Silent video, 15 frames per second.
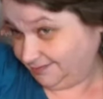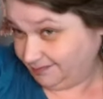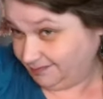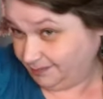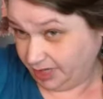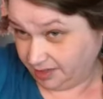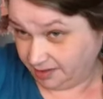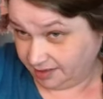
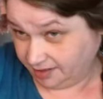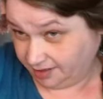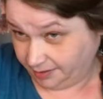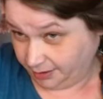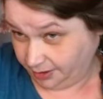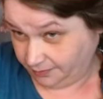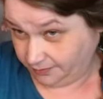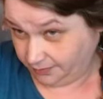
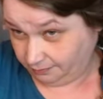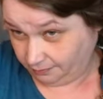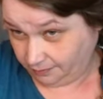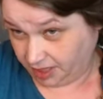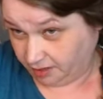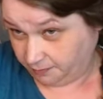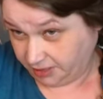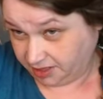basically
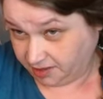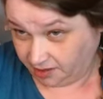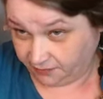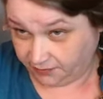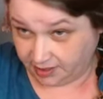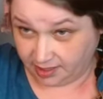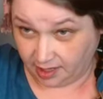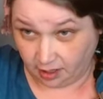make myself
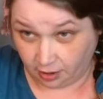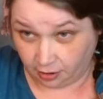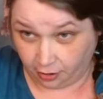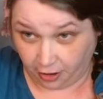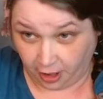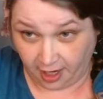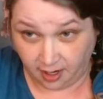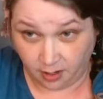a sock
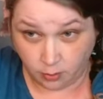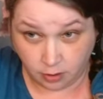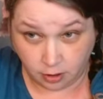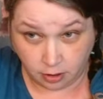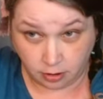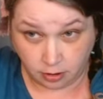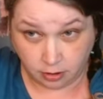crown.